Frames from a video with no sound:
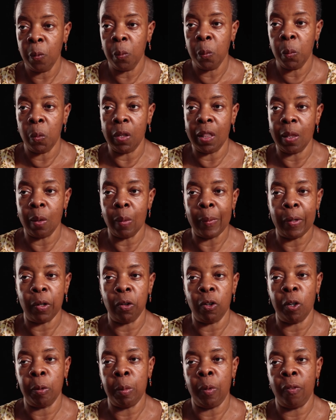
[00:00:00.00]
whether they were
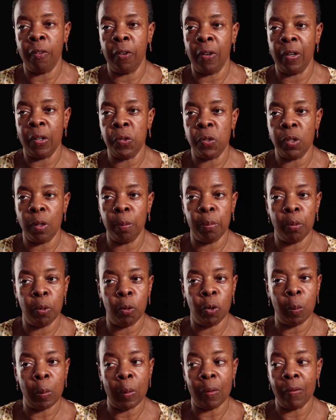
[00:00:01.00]
going to be very
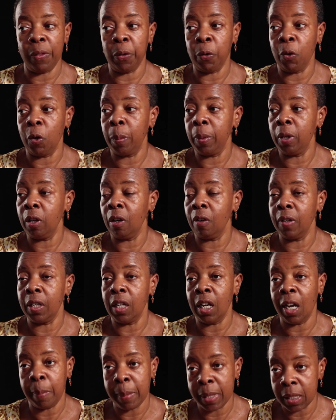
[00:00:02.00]
simple or they were going to be already
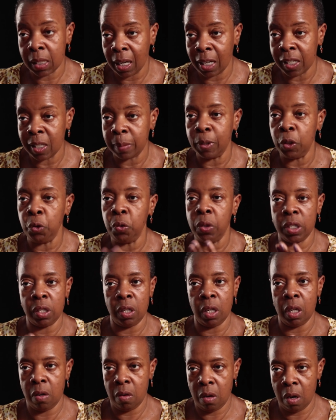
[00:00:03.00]
homicides. I mean, you just
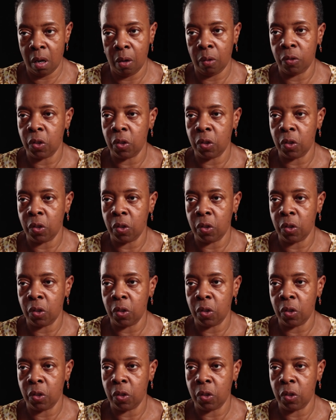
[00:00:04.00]
didn't know.